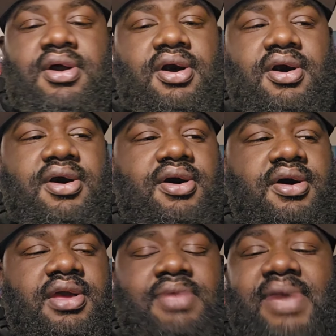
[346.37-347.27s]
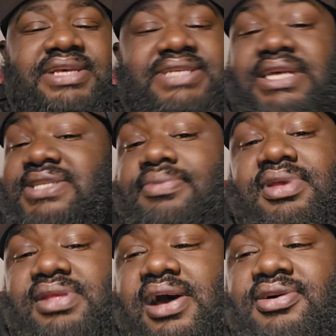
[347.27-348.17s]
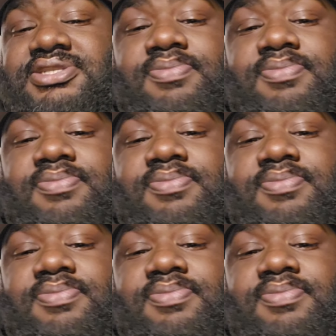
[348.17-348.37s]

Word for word: Uh, he may say something else,